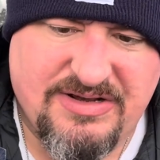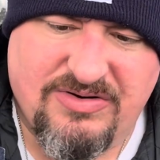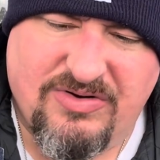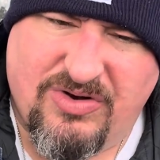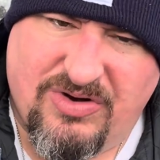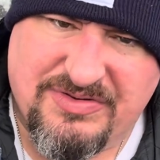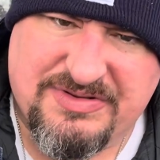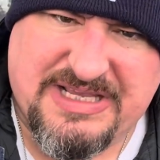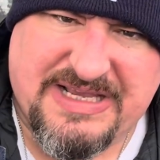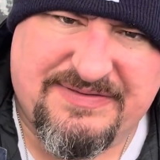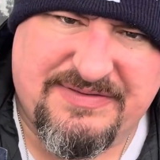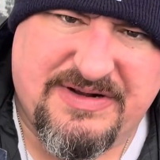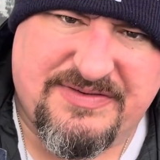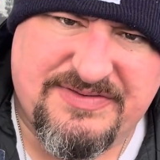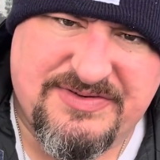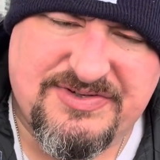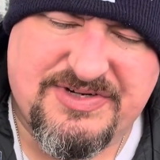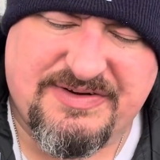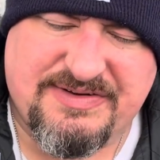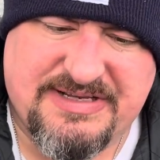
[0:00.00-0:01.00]
all Davidoffs
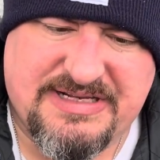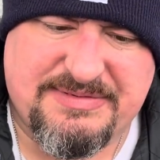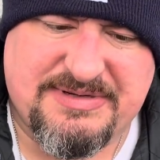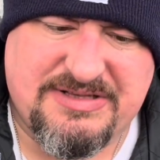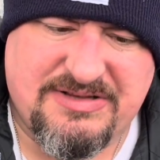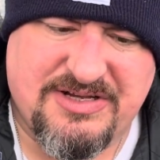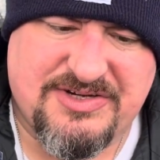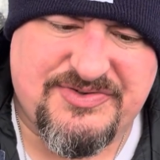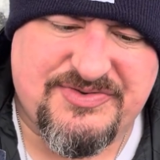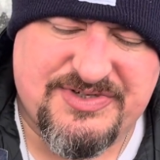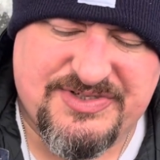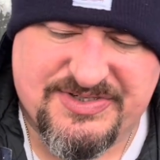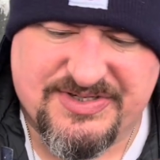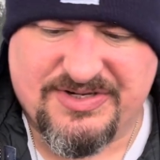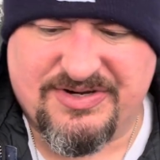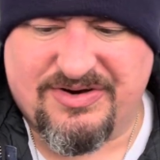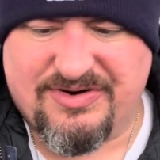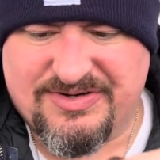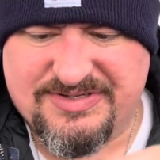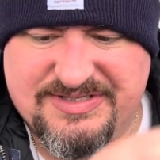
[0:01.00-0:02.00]
are generally going to be luxury
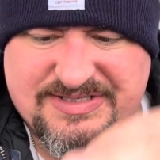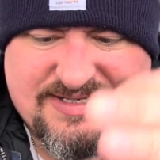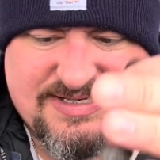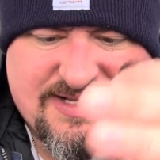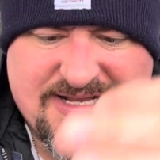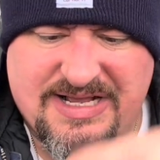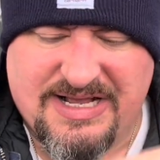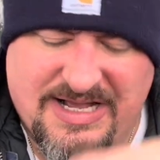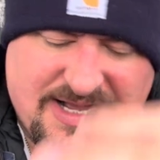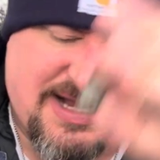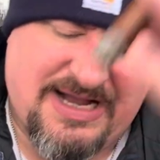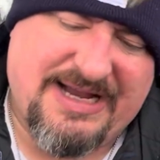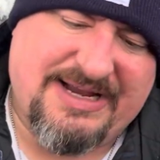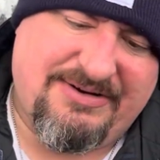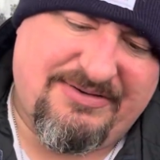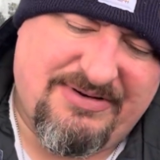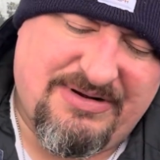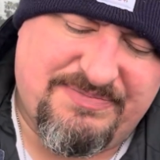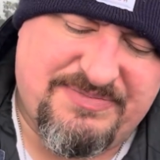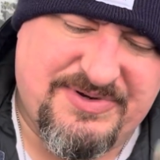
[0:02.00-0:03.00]
cigars, and
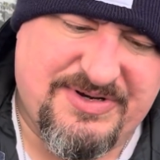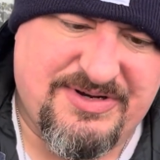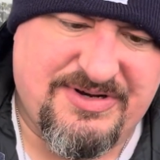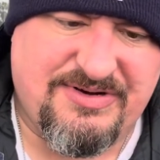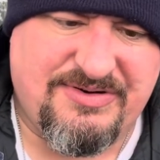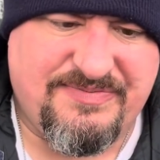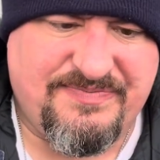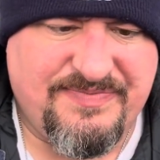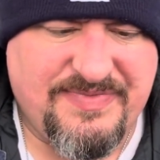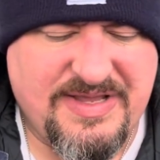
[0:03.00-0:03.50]
higher up you go.